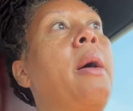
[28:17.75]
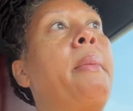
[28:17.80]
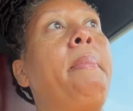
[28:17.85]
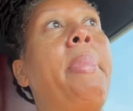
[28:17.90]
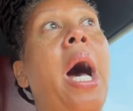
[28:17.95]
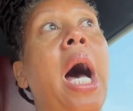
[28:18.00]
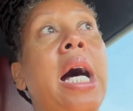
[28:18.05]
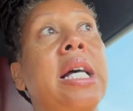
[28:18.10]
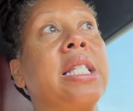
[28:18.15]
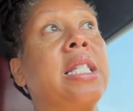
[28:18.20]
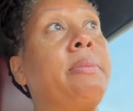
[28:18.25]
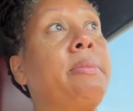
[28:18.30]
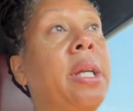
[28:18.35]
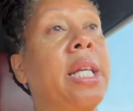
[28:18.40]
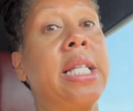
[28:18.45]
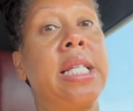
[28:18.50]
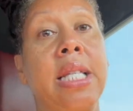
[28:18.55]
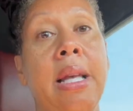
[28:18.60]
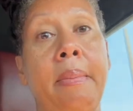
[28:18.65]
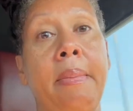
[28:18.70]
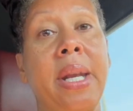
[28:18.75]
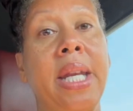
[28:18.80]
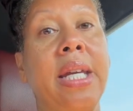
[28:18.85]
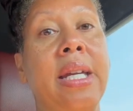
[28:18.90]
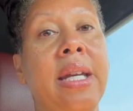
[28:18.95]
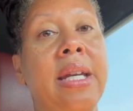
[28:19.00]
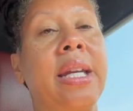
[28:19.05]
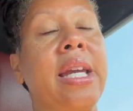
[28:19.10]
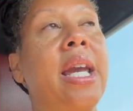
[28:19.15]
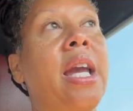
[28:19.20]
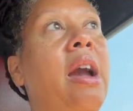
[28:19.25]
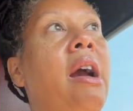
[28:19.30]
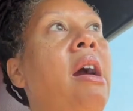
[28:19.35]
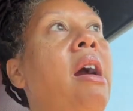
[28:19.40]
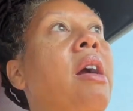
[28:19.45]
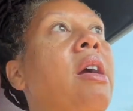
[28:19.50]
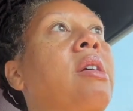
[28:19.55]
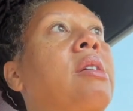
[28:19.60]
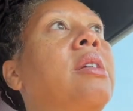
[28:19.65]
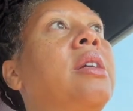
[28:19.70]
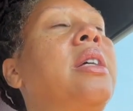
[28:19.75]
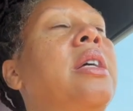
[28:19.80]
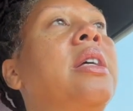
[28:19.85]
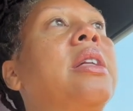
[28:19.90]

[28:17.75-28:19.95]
Possibly somebody could get hurt.